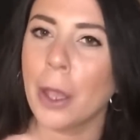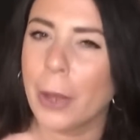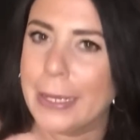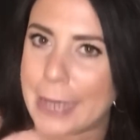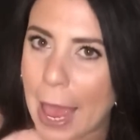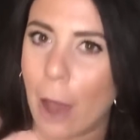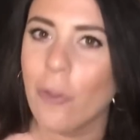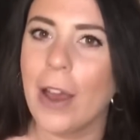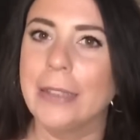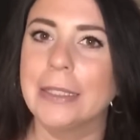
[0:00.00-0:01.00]
Okay, now
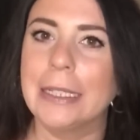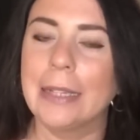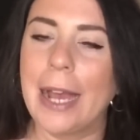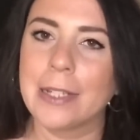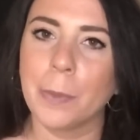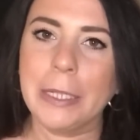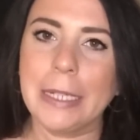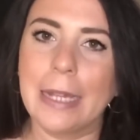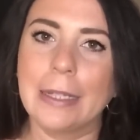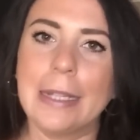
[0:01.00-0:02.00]
finally, last but
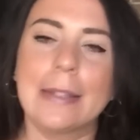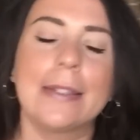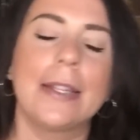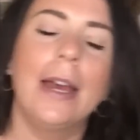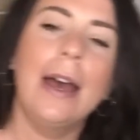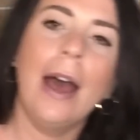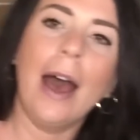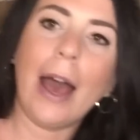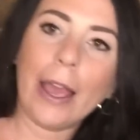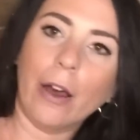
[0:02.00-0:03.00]
not least,
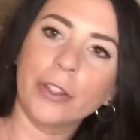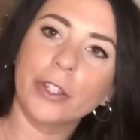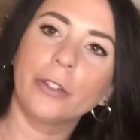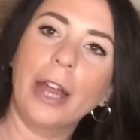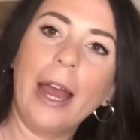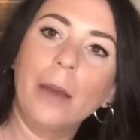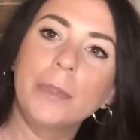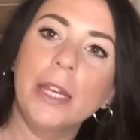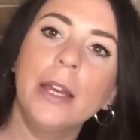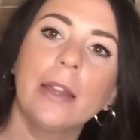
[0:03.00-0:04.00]
I also
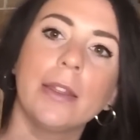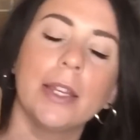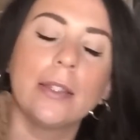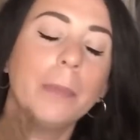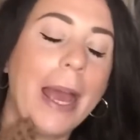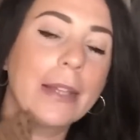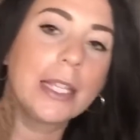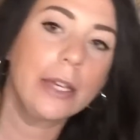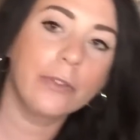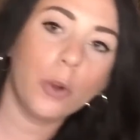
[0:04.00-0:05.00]
grabbed this
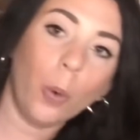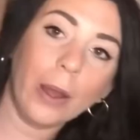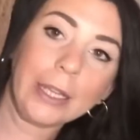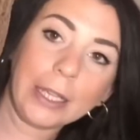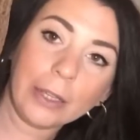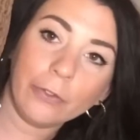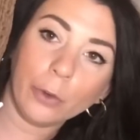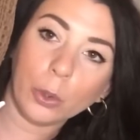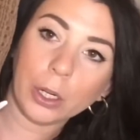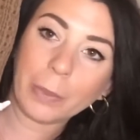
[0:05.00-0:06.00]
massive
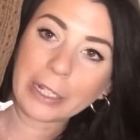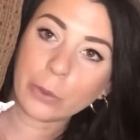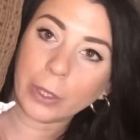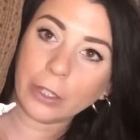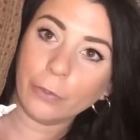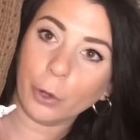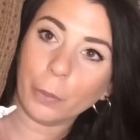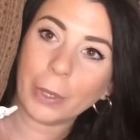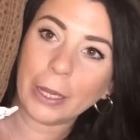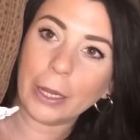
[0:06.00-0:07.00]
24 by 24
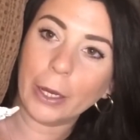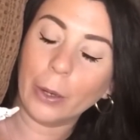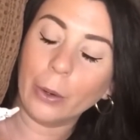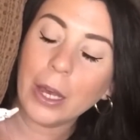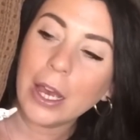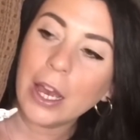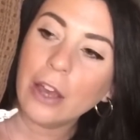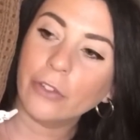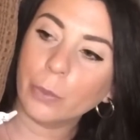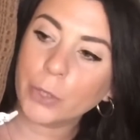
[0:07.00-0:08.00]
pillow
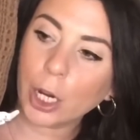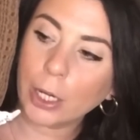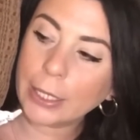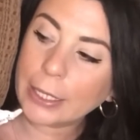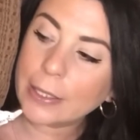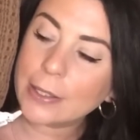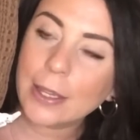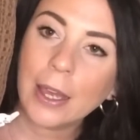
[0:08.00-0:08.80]
from Target.